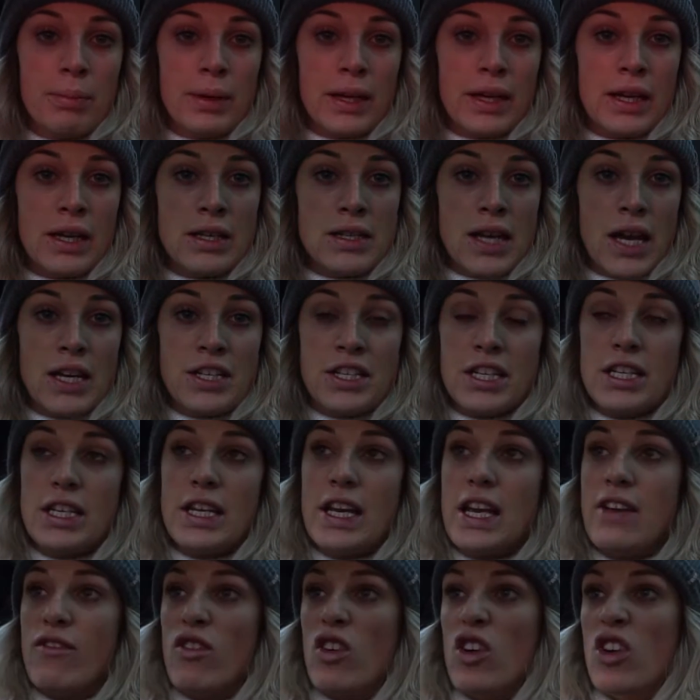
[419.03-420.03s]
because I
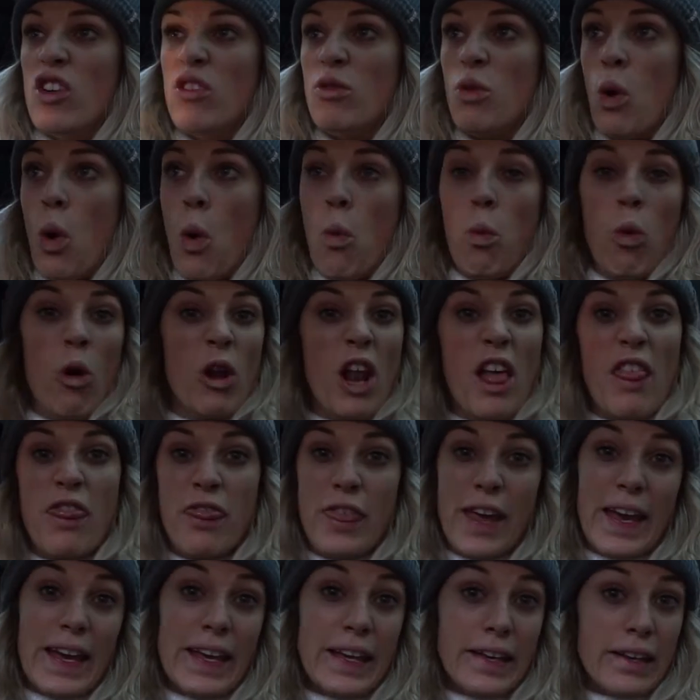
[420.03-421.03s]
didn't even want to
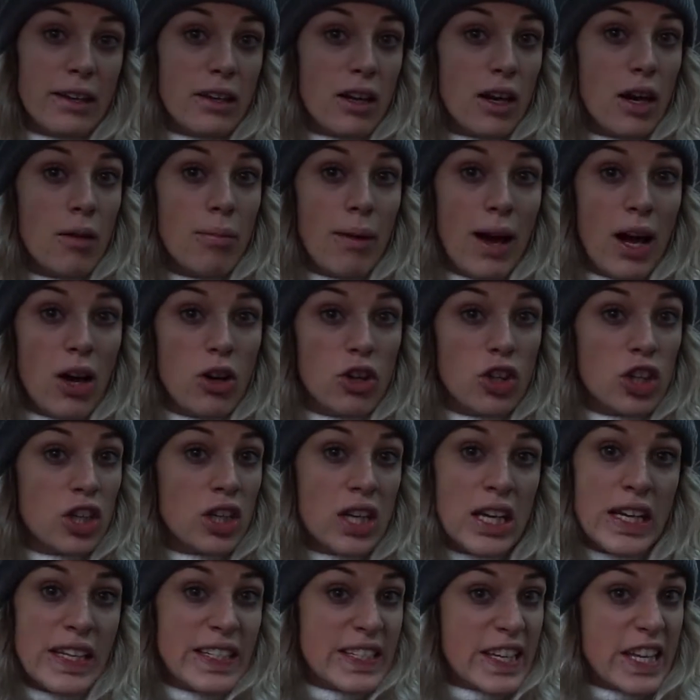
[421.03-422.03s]
think about
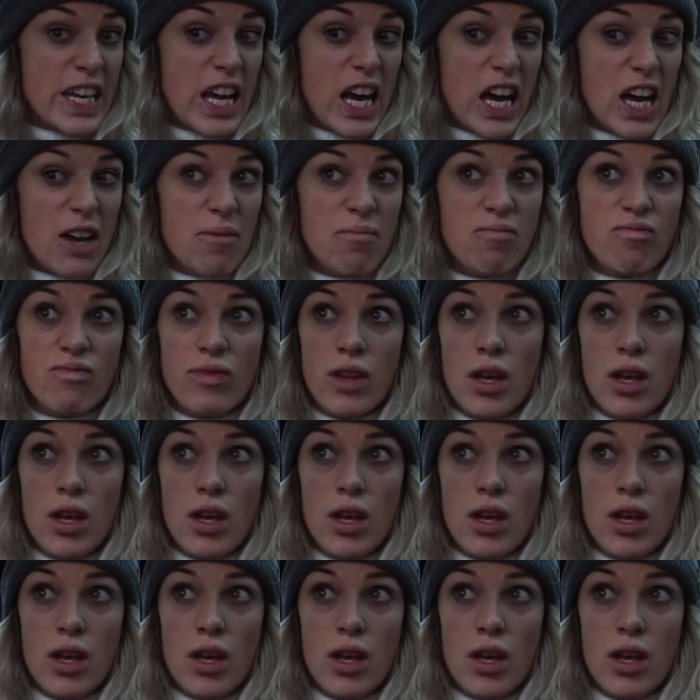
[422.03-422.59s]
cooking dinner.